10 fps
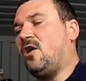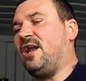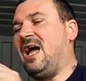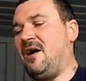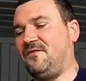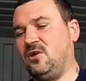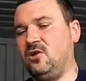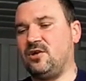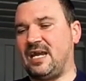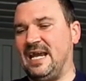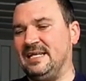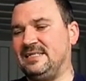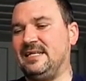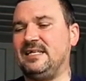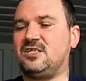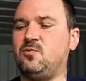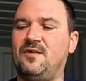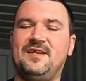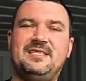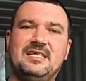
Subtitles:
I'm gonna have to look into this one.